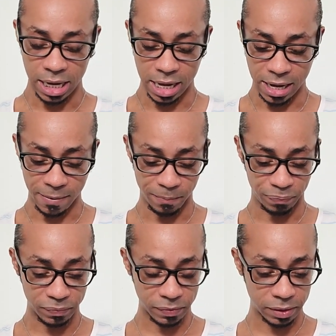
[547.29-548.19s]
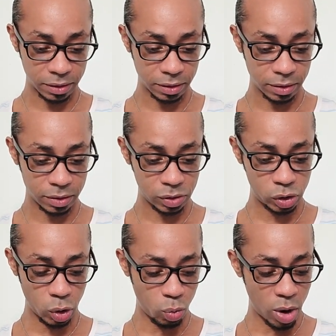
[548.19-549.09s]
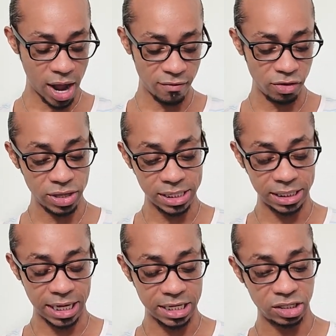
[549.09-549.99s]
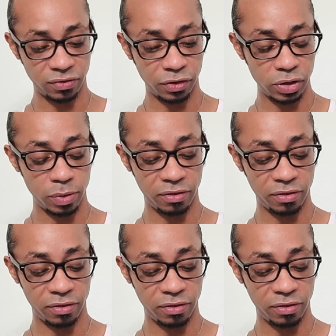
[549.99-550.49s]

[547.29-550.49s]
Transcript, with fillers: Um, so, whatever this is for you,